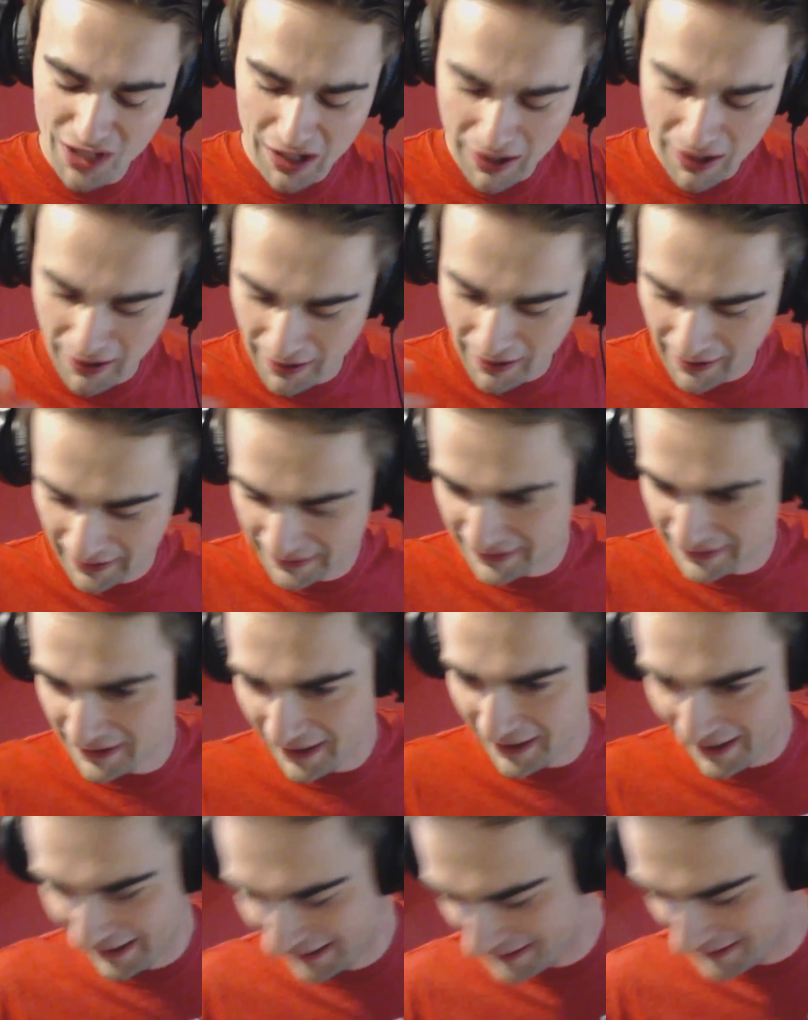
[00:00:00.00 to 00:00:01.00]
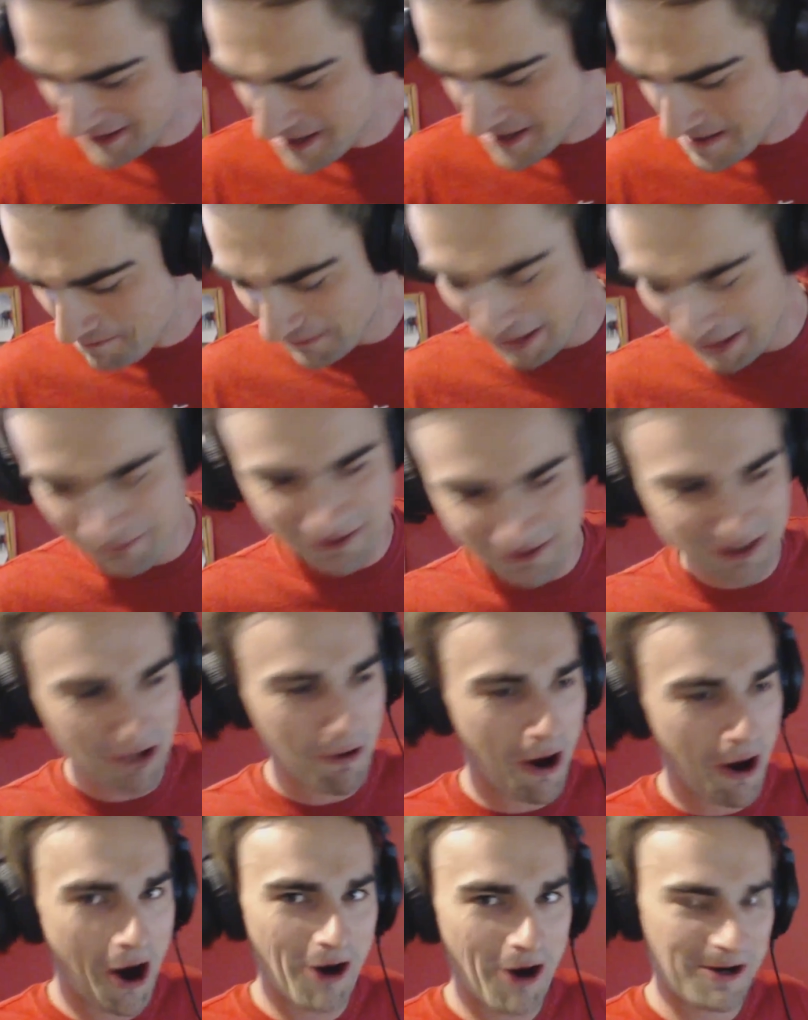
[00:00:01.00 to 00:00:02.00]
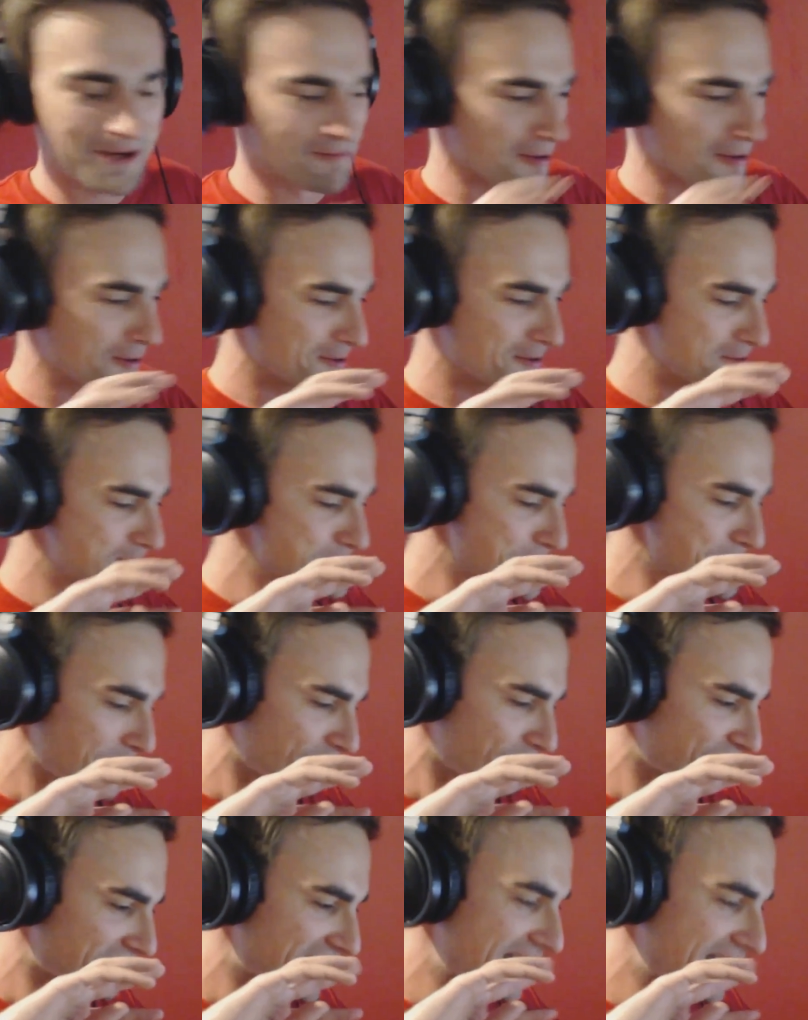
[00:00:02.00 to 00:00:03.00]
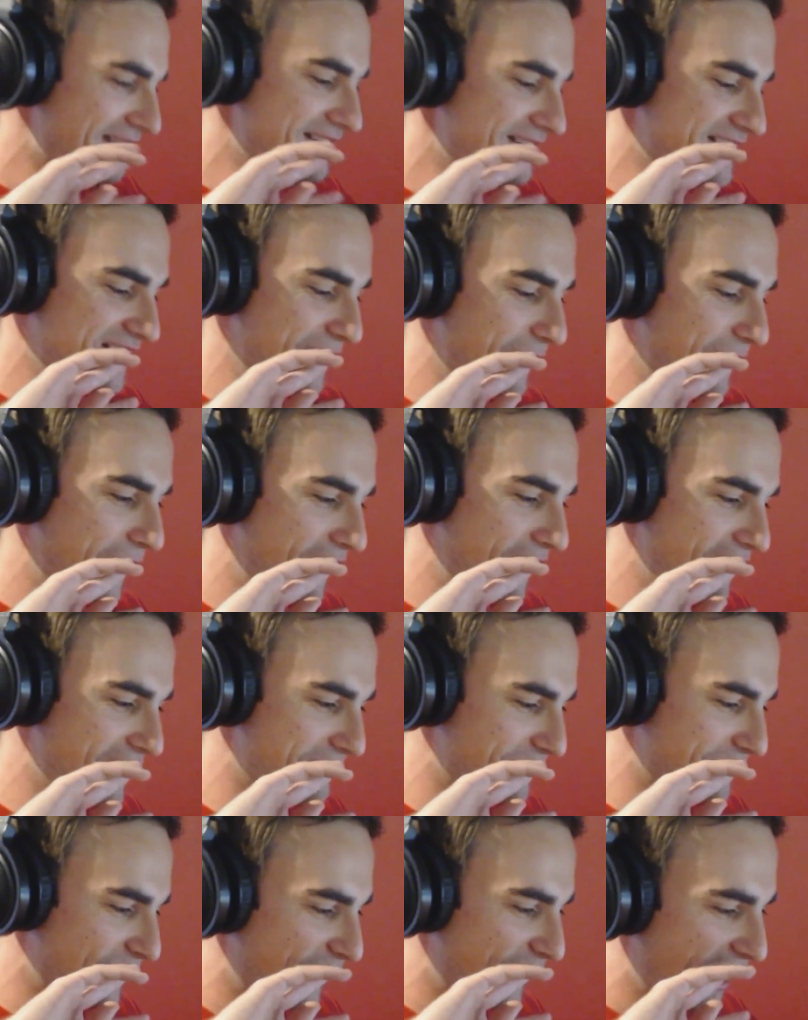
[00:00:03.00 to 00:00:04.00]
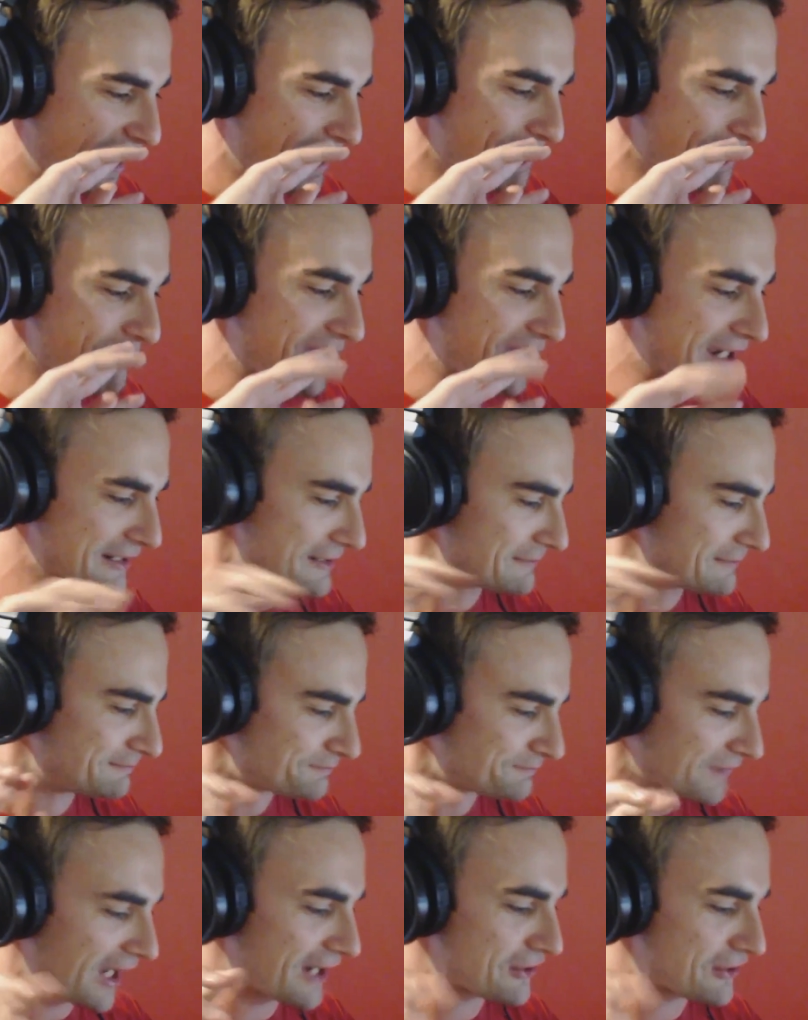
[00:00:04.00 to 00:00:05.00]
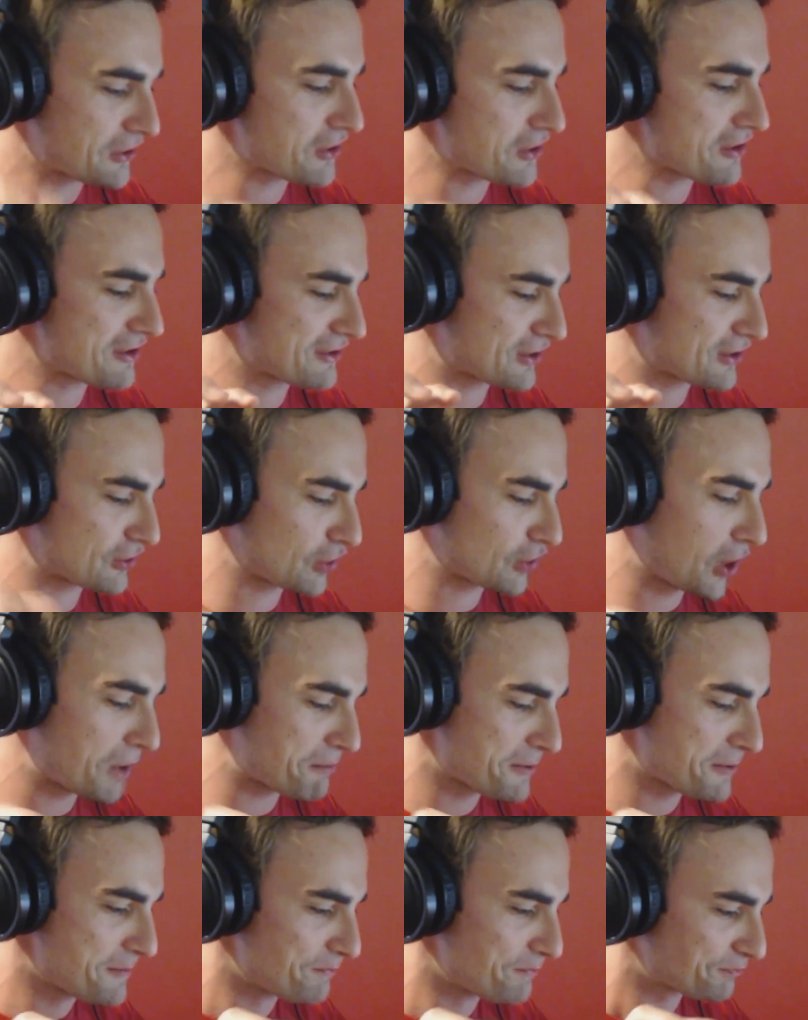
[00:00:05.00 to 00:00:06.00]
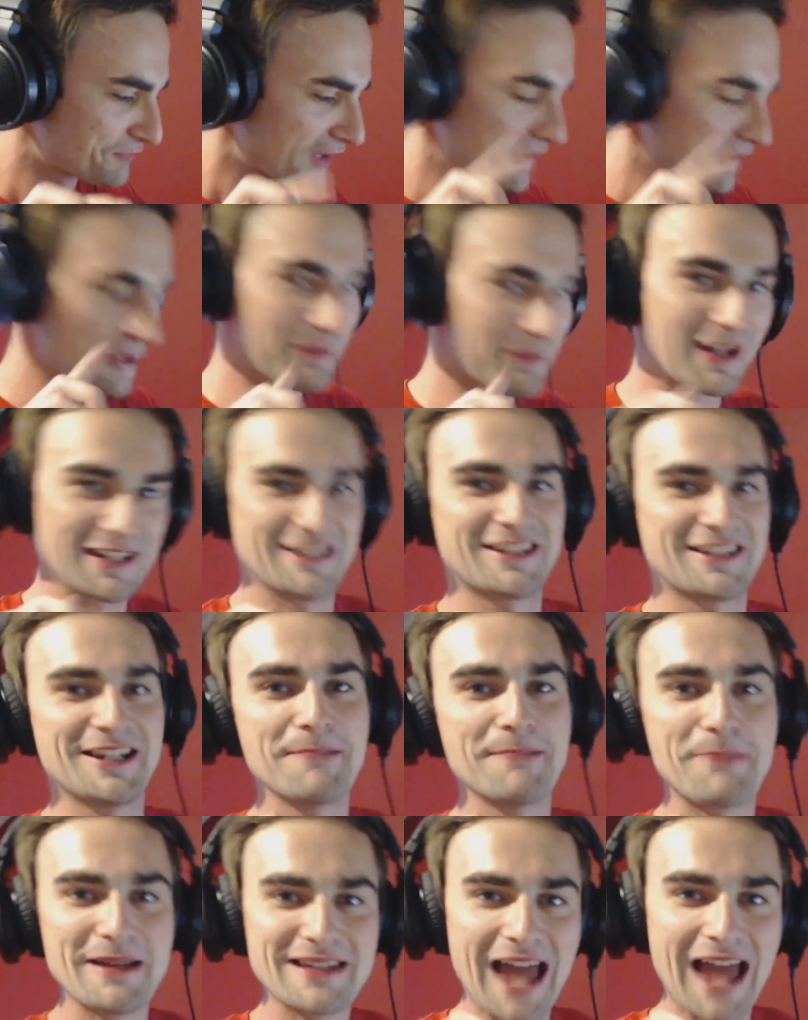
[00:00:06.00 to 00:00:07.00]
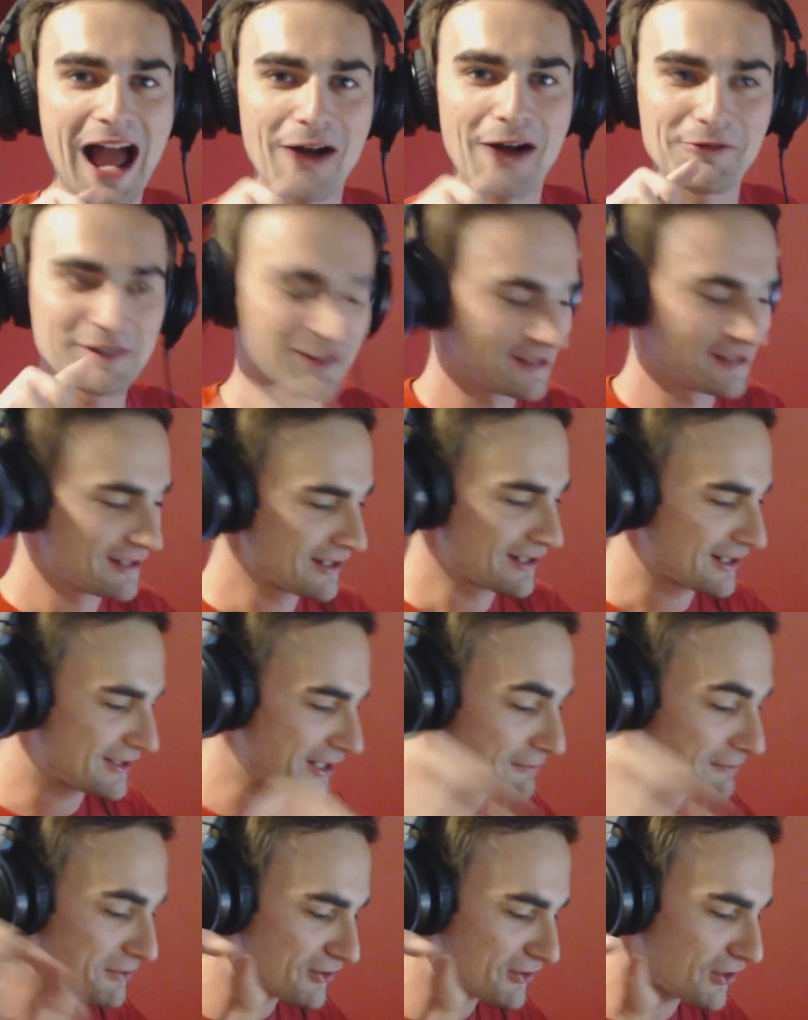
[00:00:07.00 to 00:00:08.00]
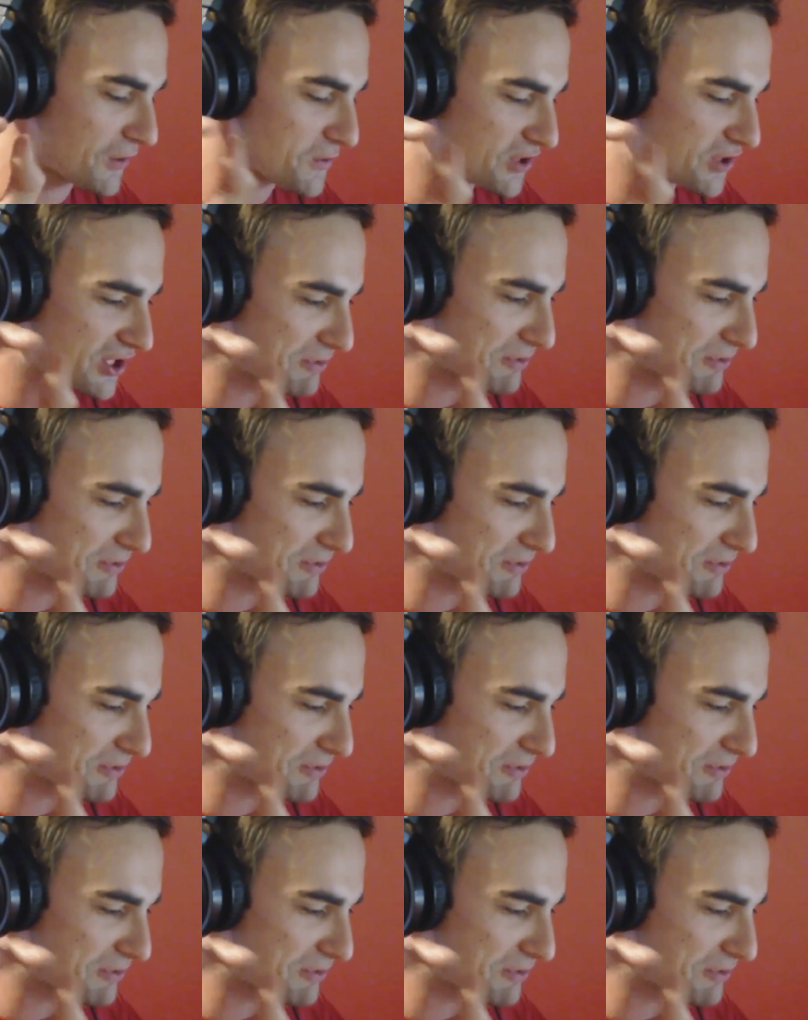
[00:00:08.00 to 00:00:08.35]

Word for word: Oh god! That was so horrible! That was so horrible! Like, I couldn't stop them like slipping down because they were so